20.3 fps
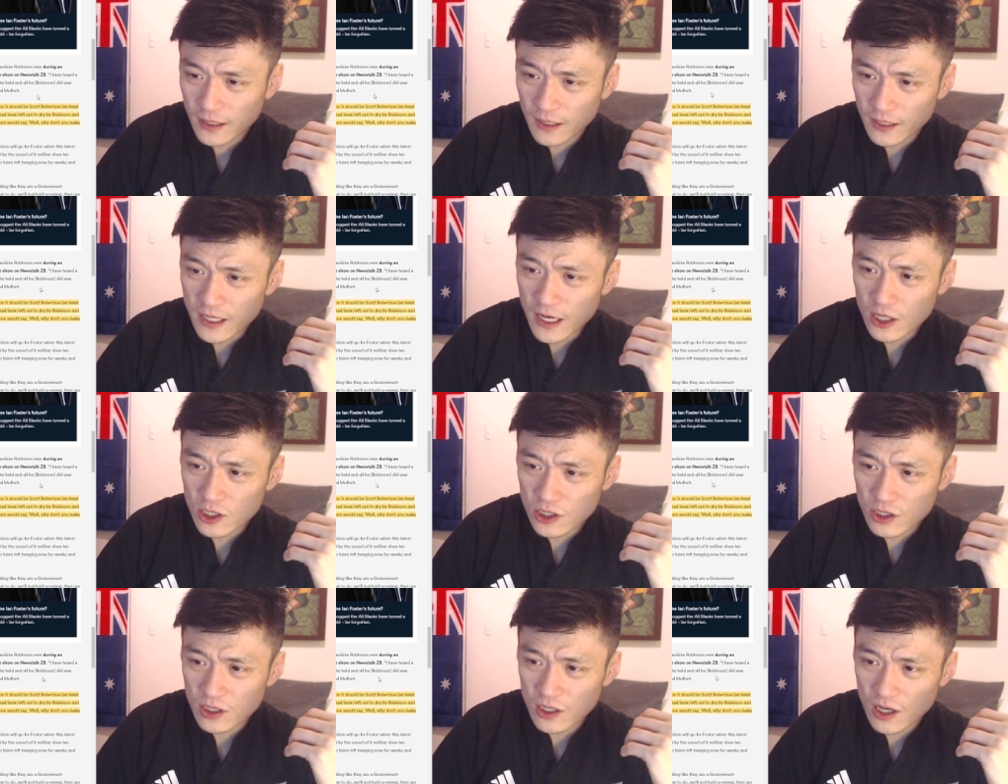
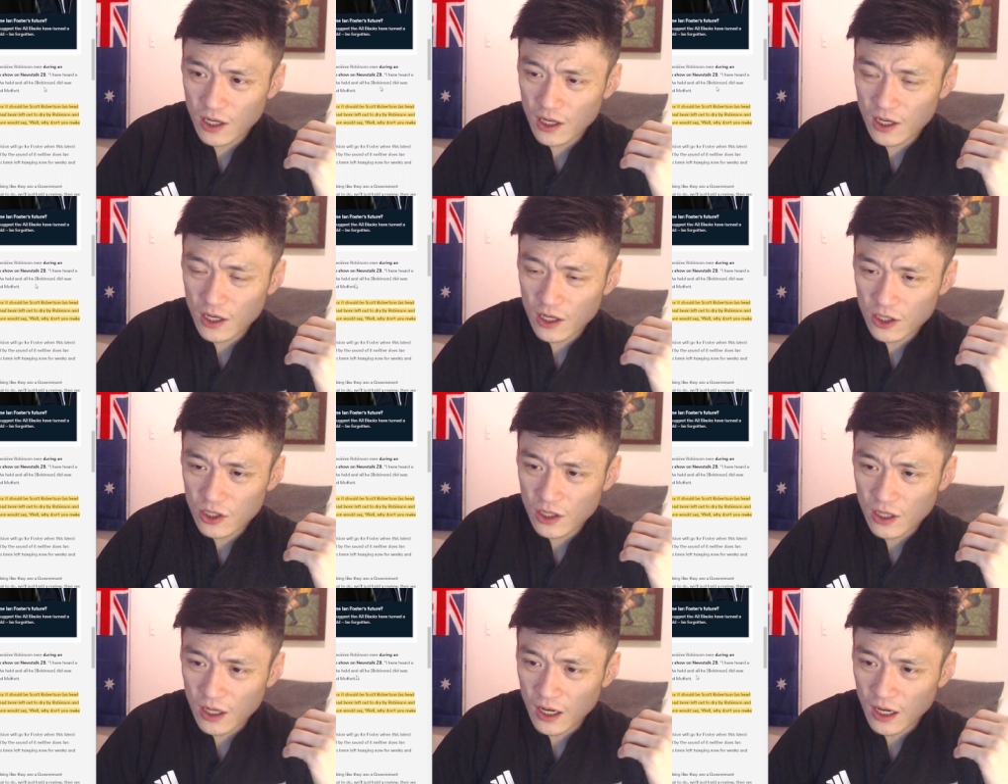Yes,
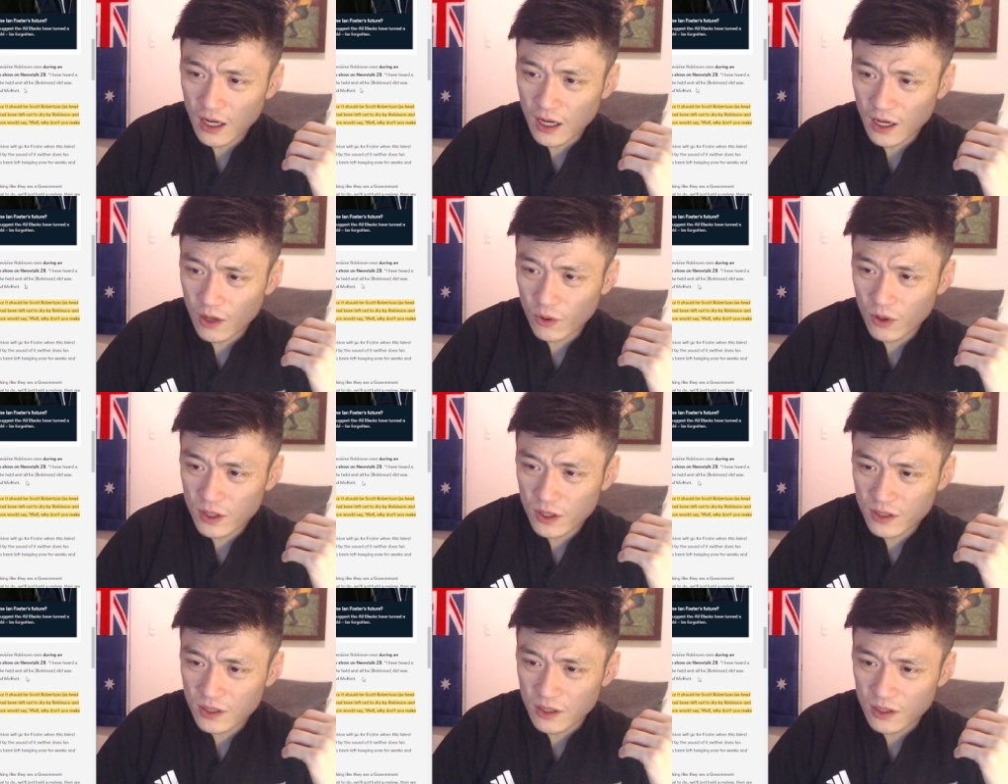
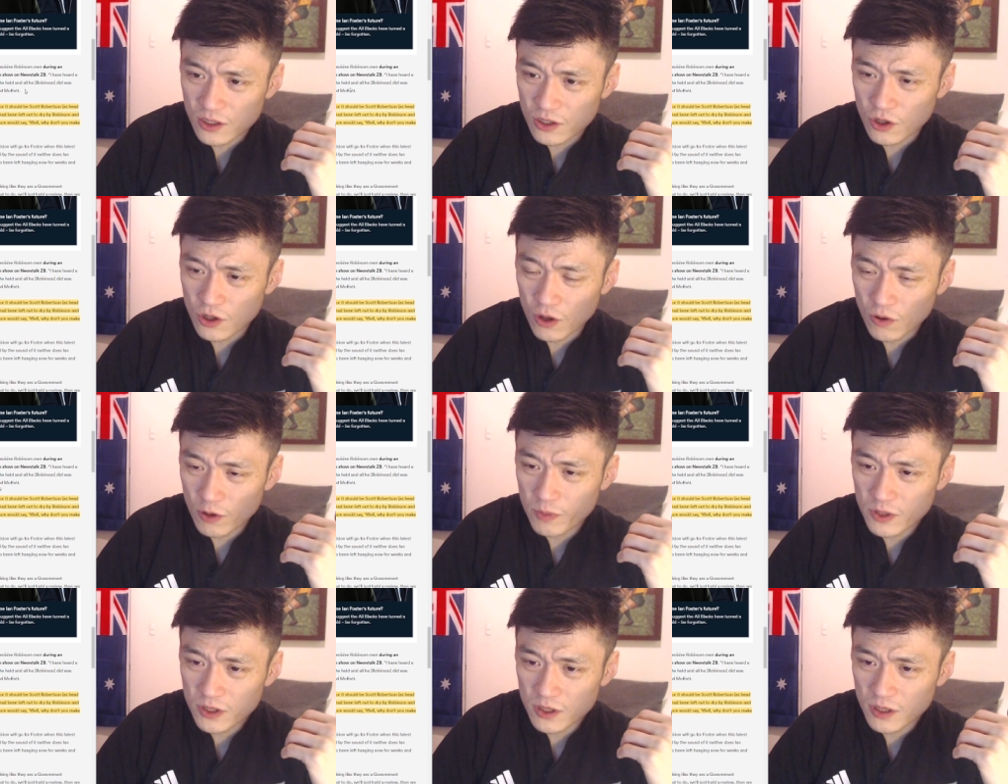what is it, Scott
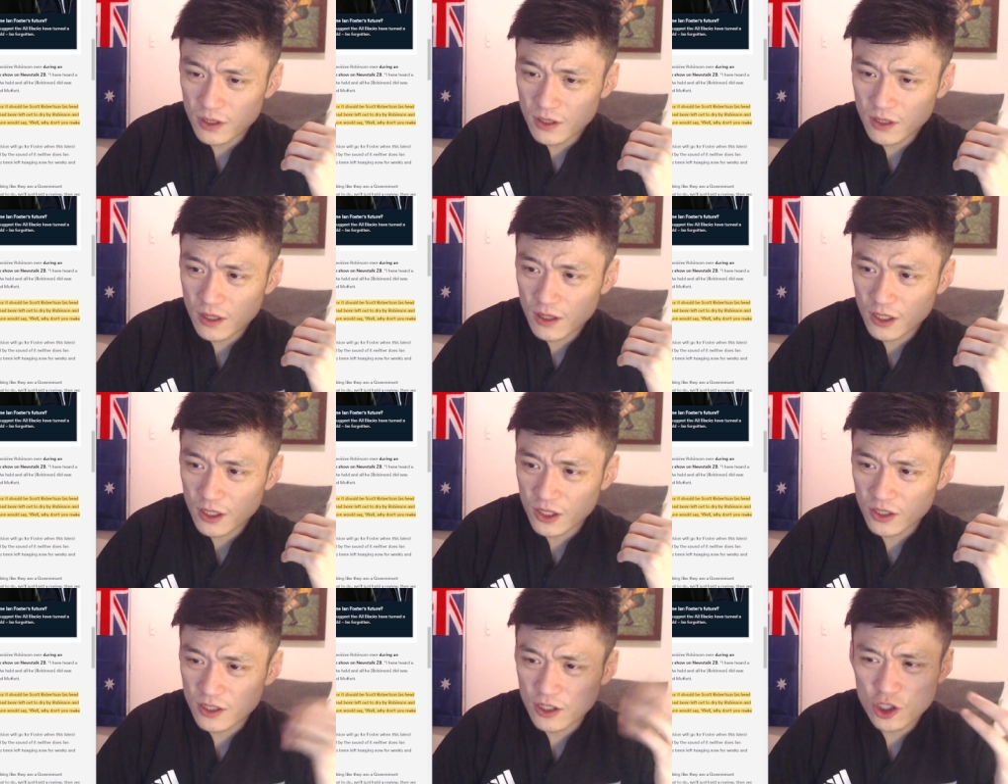Robinson?
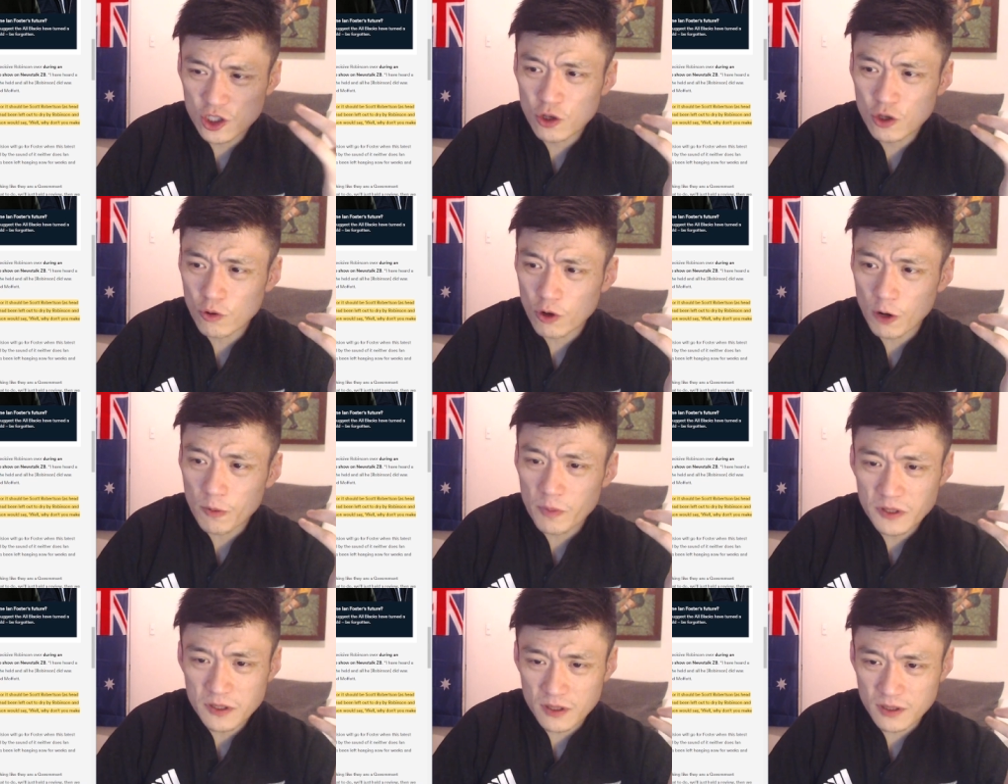Because there's two
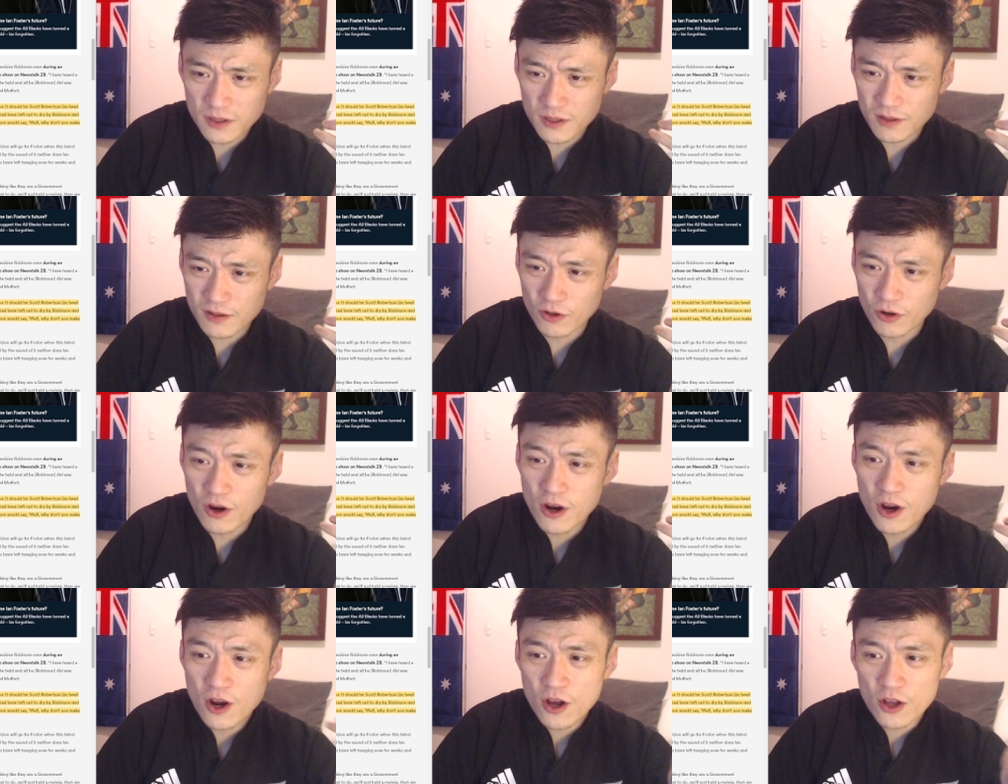Robinsons.
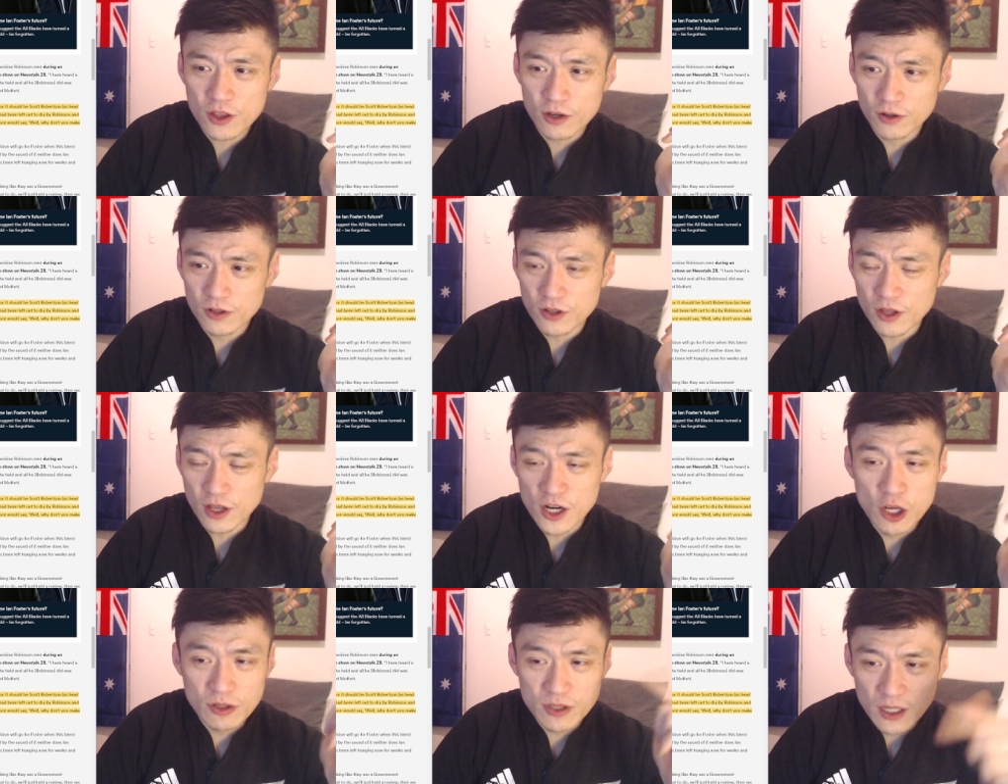So
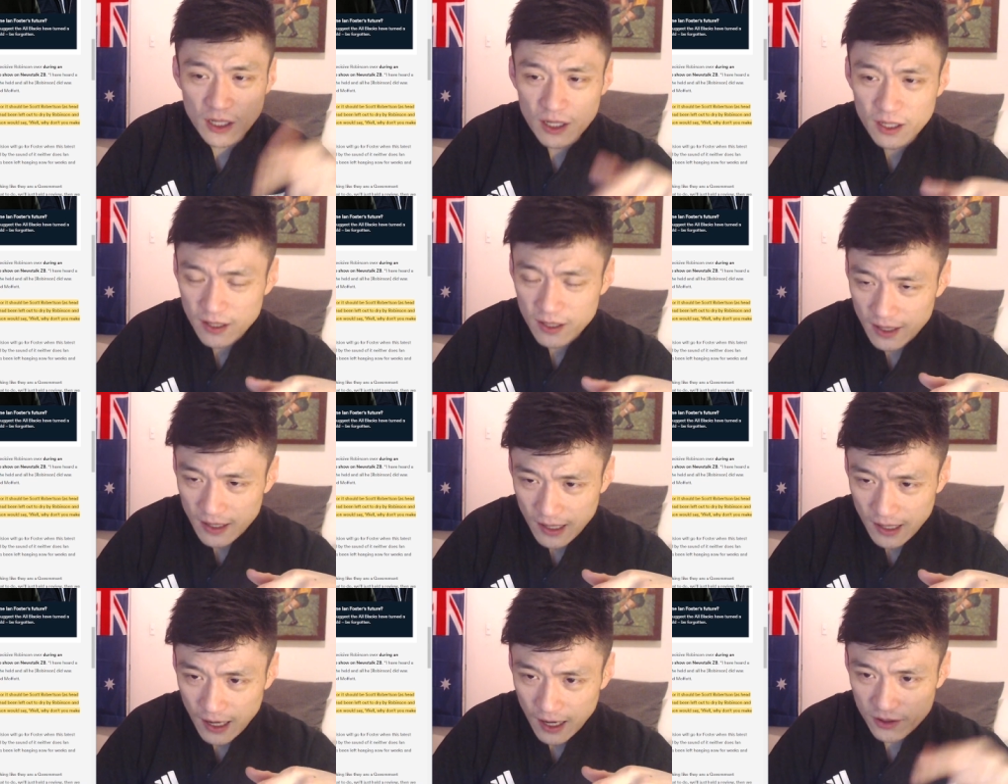the New Zealand,
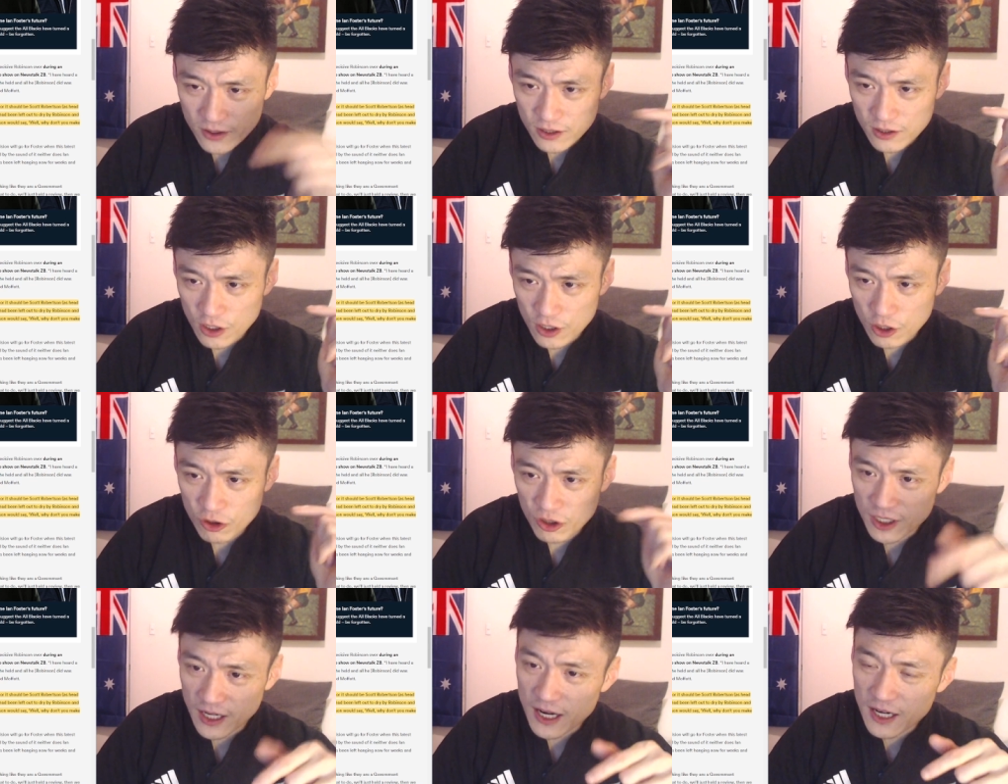the
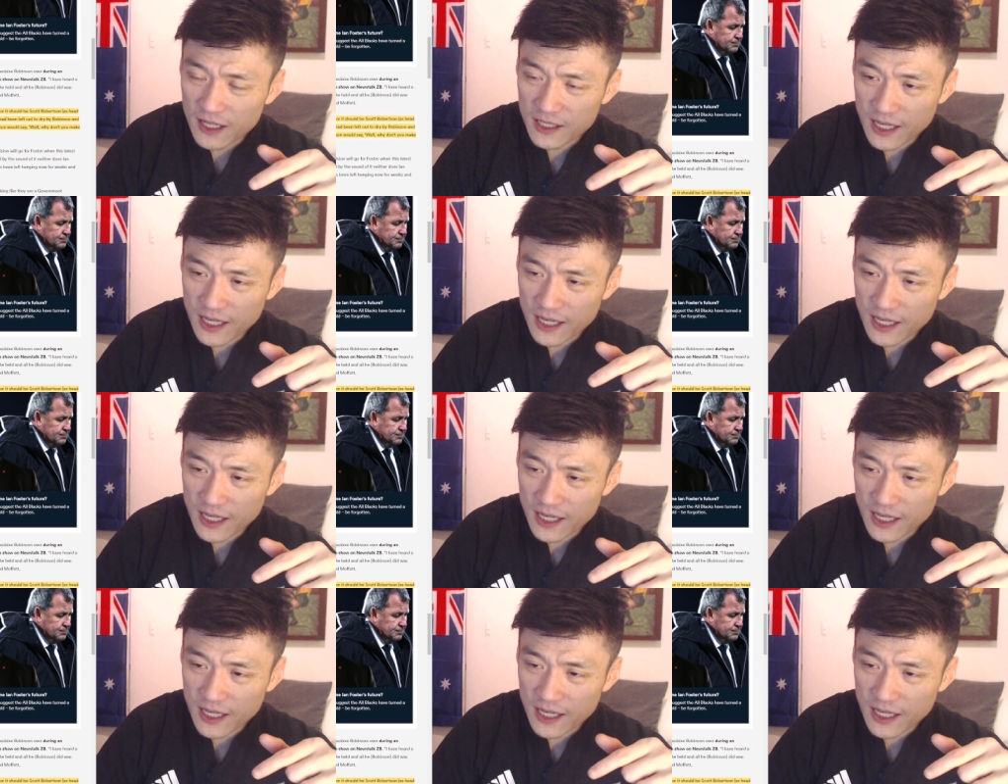Crusaders